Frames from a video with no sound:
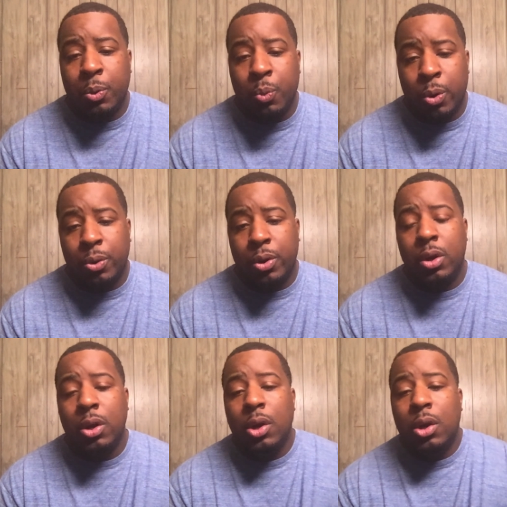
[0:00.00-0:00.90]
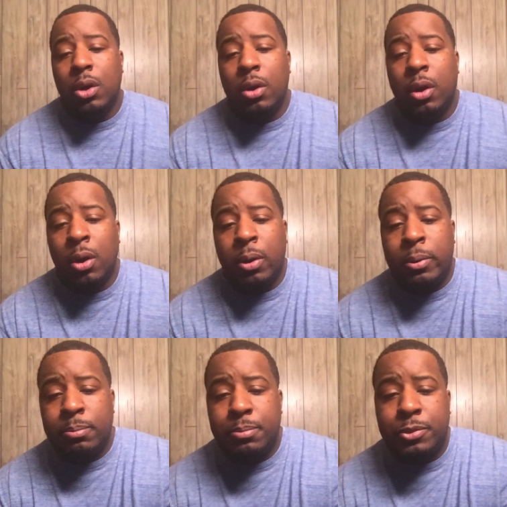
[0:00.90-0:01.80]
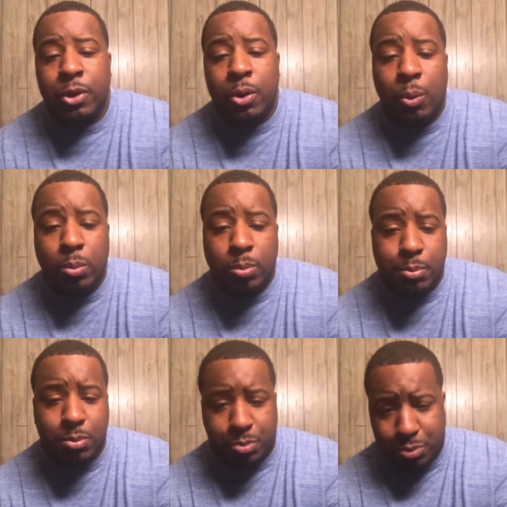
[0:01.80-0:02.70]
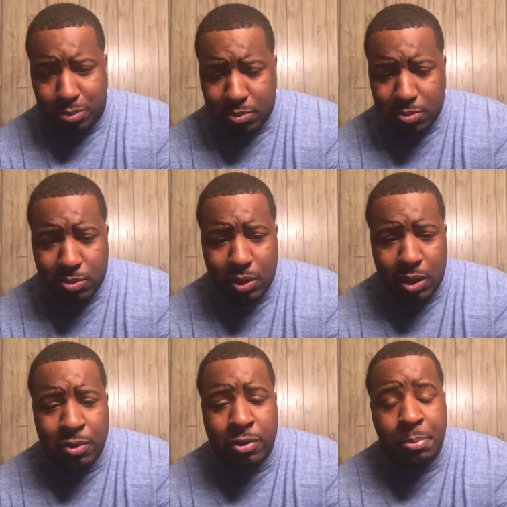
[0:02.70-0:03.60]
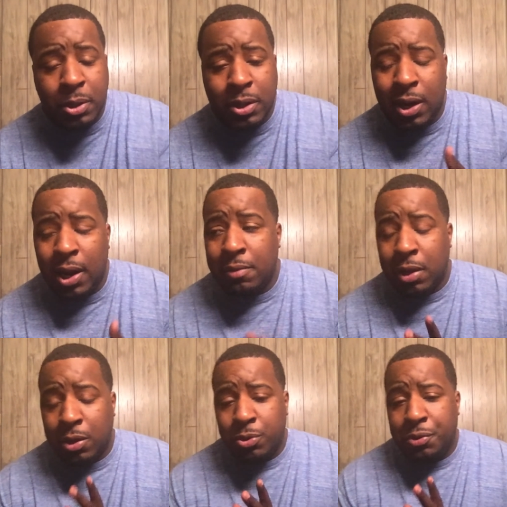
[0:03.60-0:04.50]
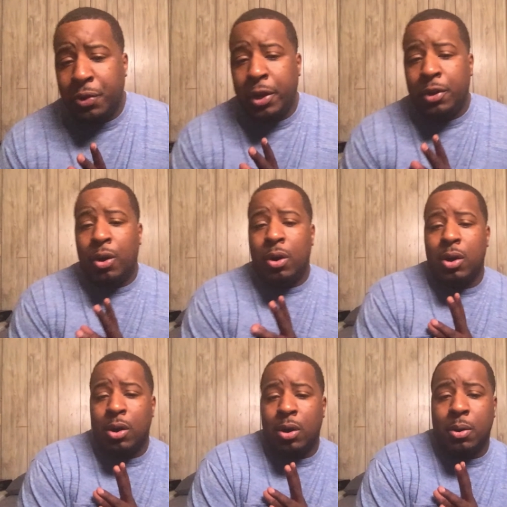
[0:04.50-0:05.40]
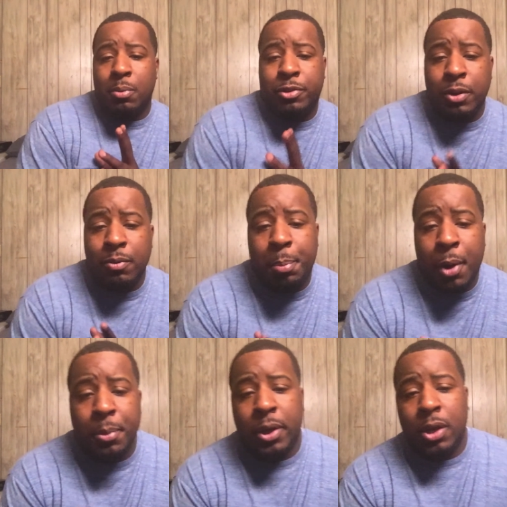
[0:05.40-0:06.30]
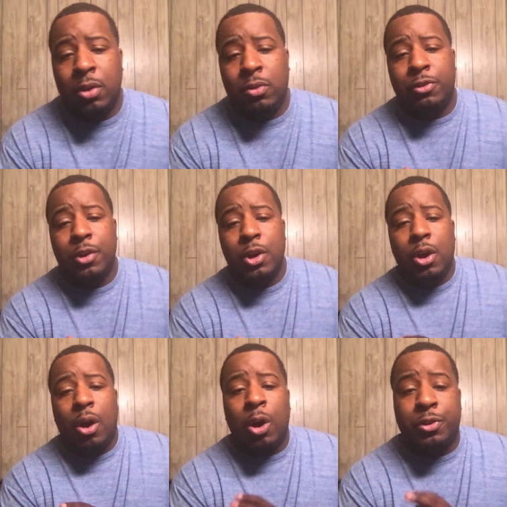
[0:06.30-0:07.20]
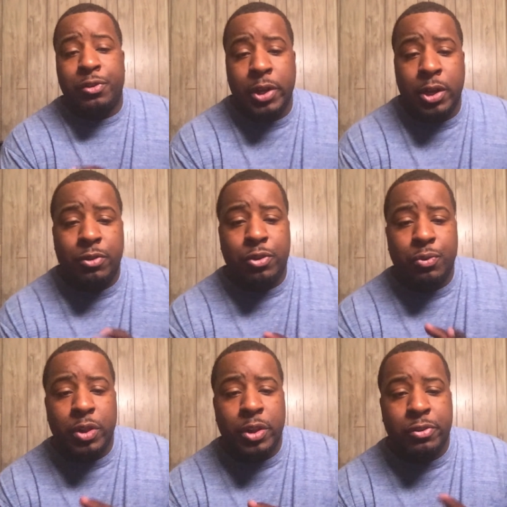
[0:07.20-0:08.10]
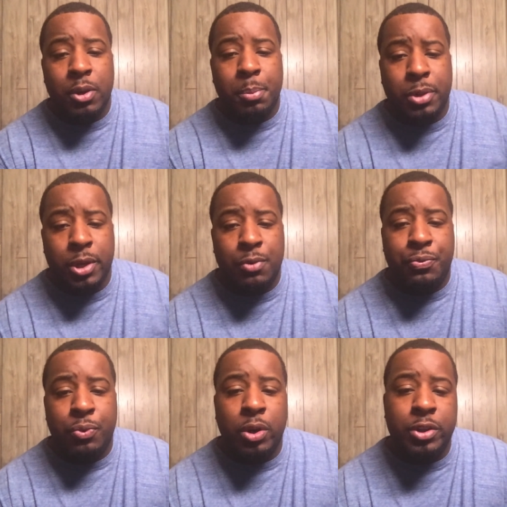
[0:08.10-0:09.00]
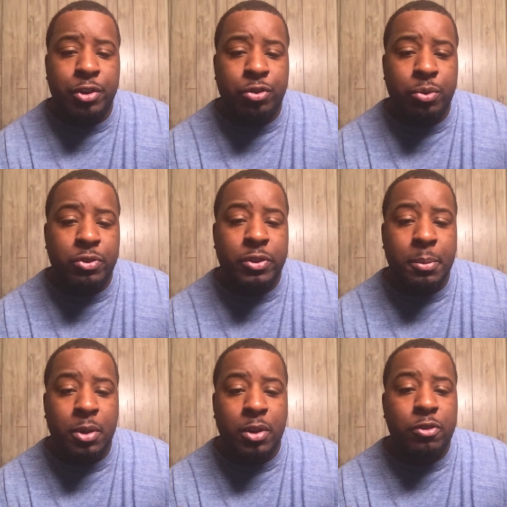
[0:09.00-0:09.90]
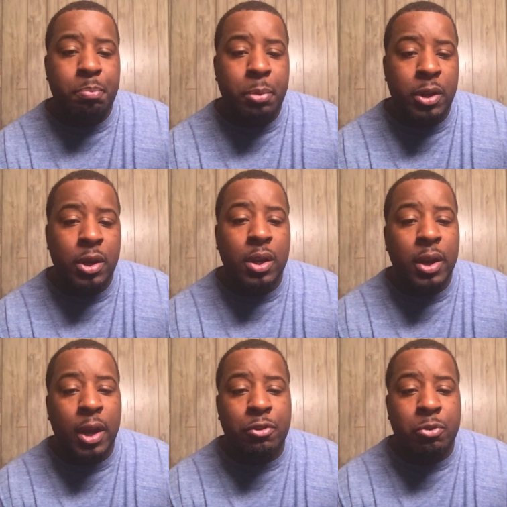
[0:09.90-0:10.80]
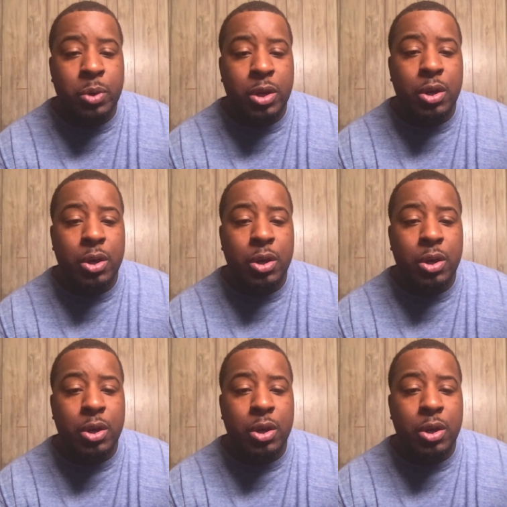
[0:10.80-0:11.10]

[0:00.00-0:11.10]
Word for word: work um, so something that i have like on the radar um, senate republicans are slated to release their plan for additional stimulus spending next week